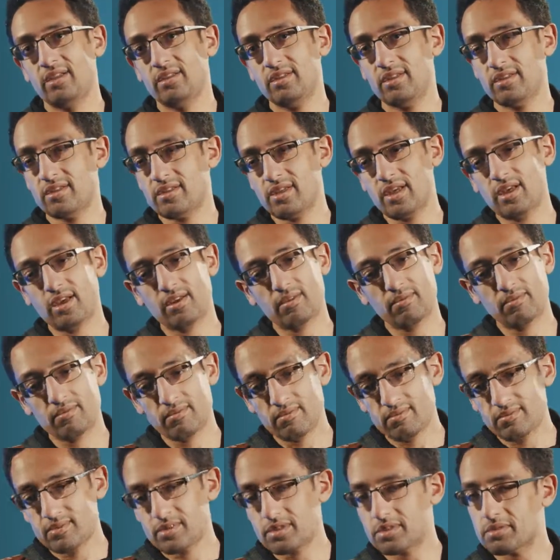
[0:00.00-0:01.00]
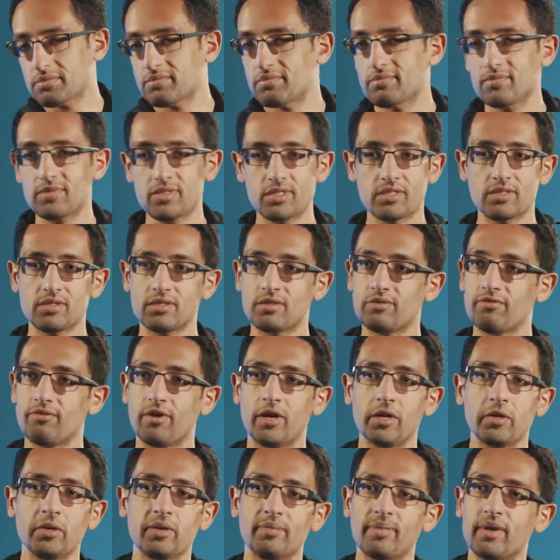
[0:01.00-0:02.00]
just say, just
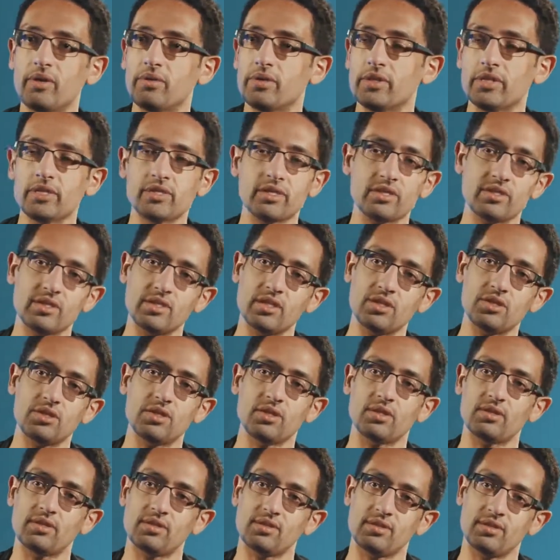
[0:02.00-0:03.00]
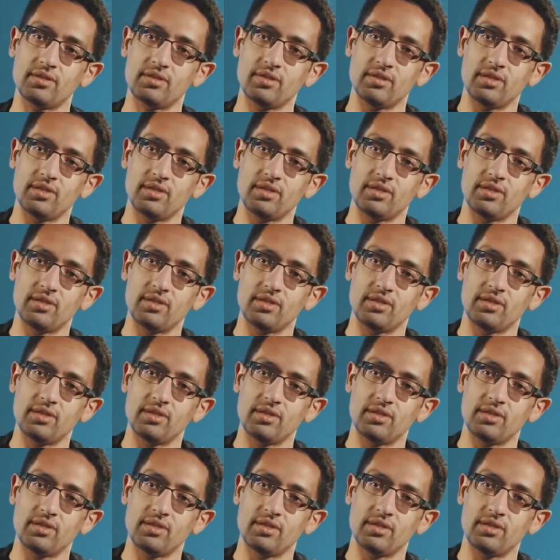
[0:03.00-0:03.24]
following my religious teachings.